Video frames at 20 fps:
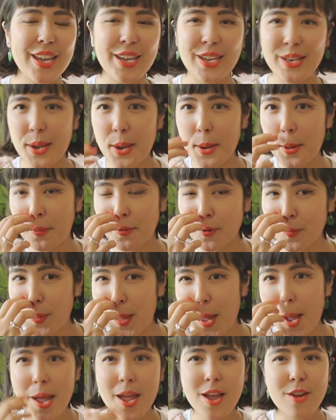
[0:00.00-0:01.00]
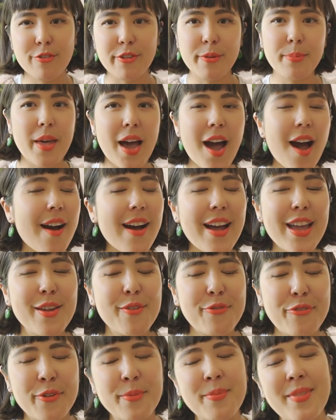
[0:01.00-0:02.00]
you know, from the
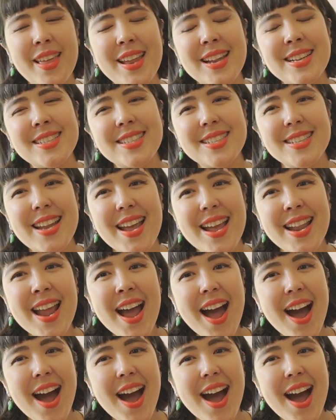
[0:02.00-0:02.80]
hive, from the internet.